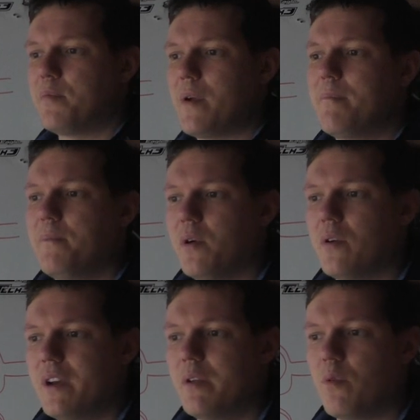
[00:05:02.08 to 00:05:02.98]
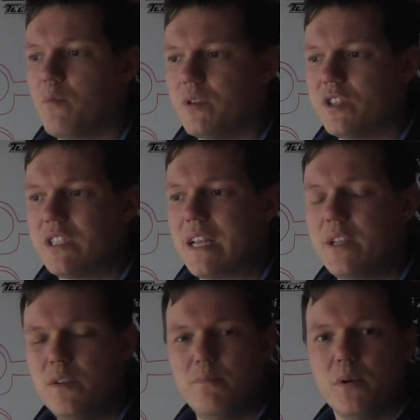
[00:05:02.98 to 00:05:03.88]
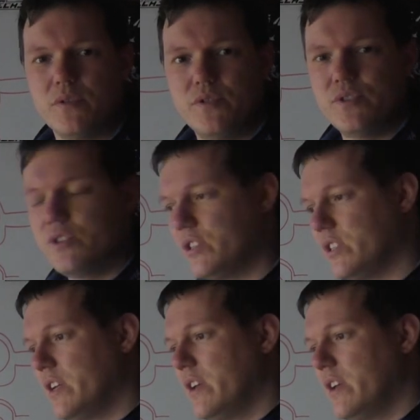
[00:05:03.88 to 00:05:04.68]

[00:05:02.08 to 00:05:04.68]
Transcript: Brembo or anyone will sell you buttons